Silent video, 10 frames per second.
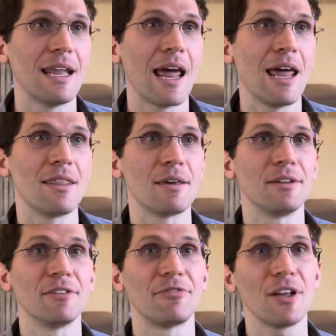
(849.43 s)
And the
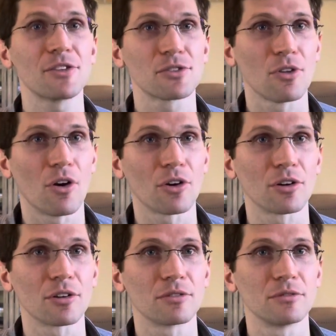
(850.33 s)
defense
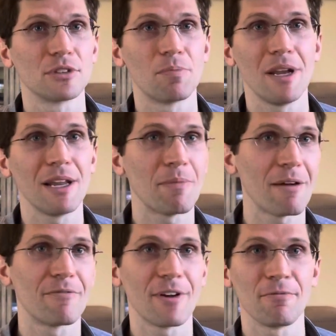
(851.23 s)
lawyer, it
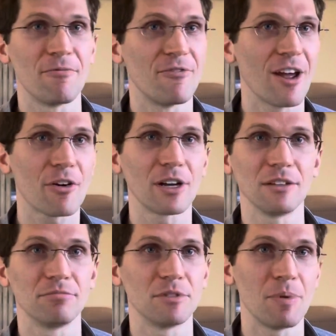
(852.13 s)
might
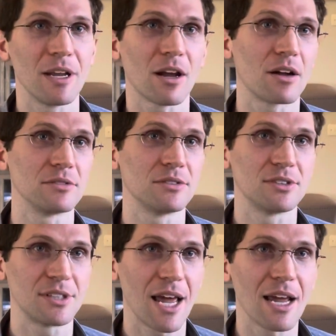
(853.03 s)
vary depending on
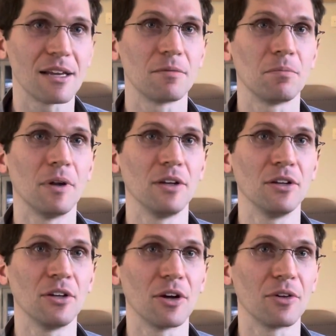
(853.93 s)
state, but
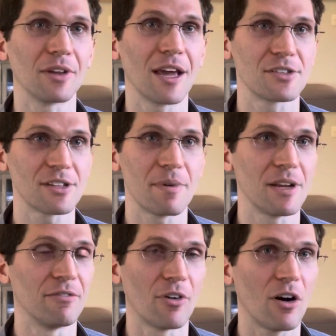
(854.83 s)
the cases I've been
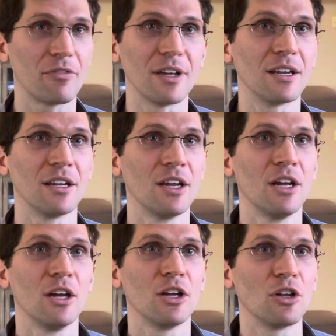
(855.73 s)
involved in,
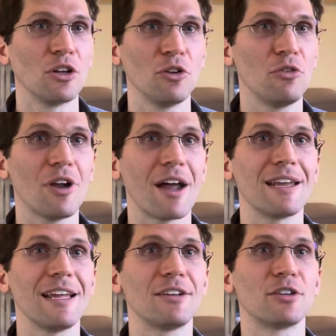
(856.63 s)
you do not
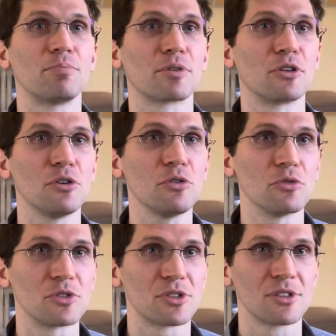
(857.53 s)
need to
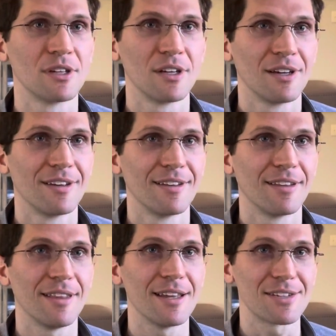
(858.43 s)
produce
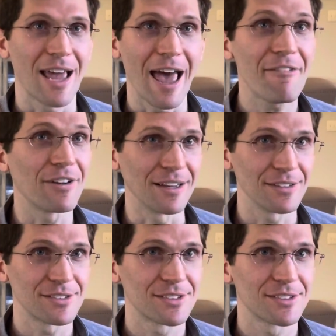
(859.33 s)
this
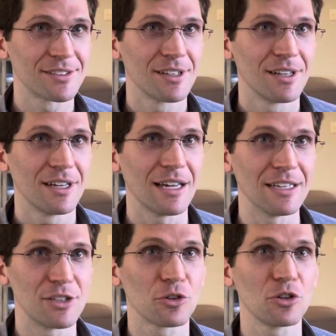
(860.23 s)
evidence
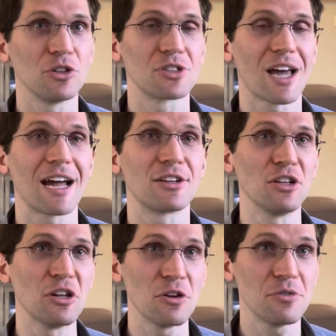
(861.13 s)
until you decide to
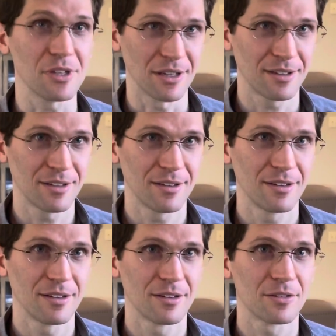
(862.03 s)
use it,
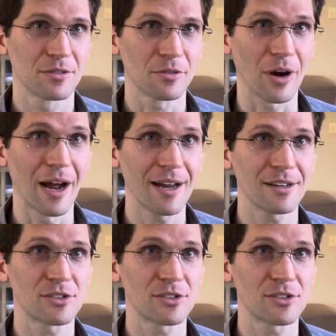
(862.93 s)
right?